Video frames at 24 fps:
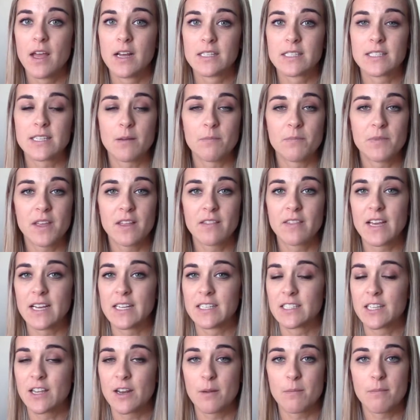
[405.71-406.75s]
Something that
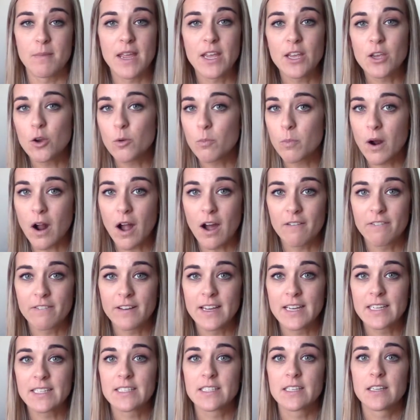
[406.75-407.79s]
is gonna make you
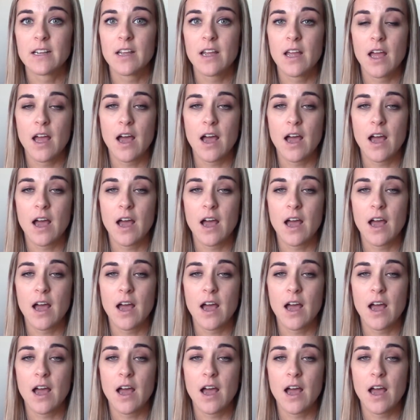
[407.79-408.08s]
profit,